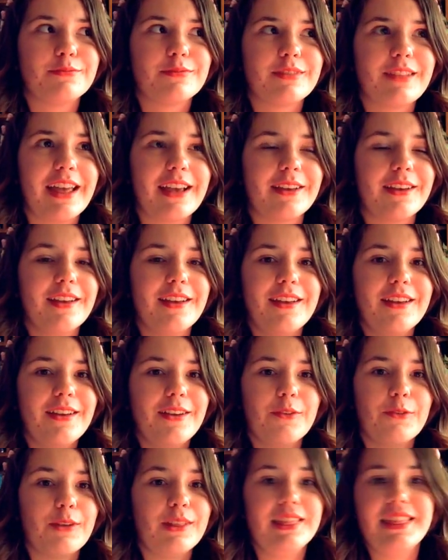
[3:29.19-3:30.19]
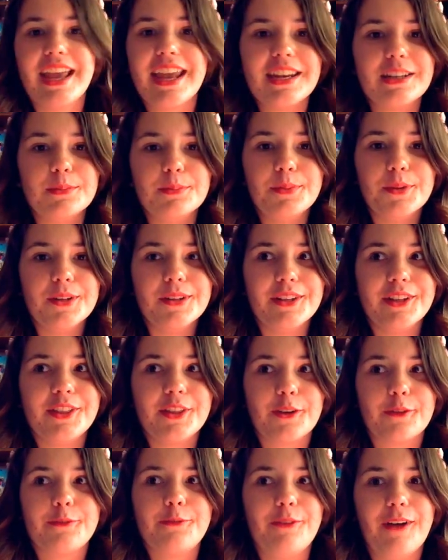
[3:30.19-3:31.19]
like, relatable, and
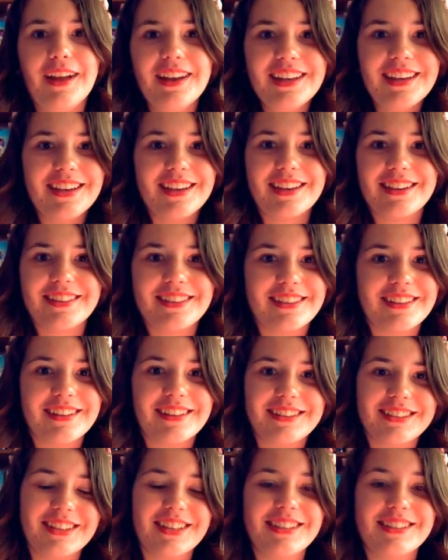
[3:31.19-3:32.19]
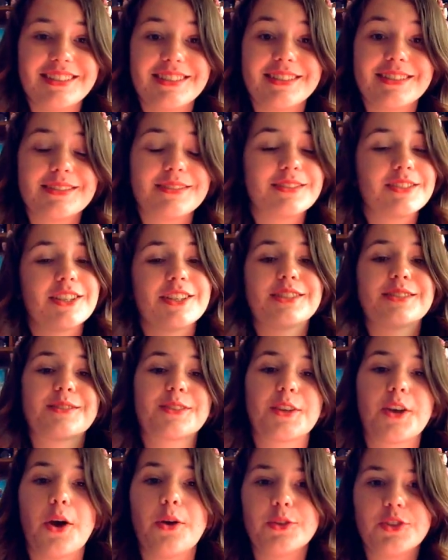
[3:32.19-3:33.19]
they're funny, and it's just,
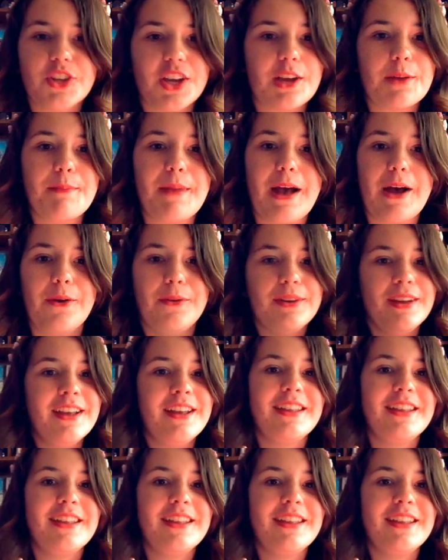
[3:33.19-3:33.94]
go check them out.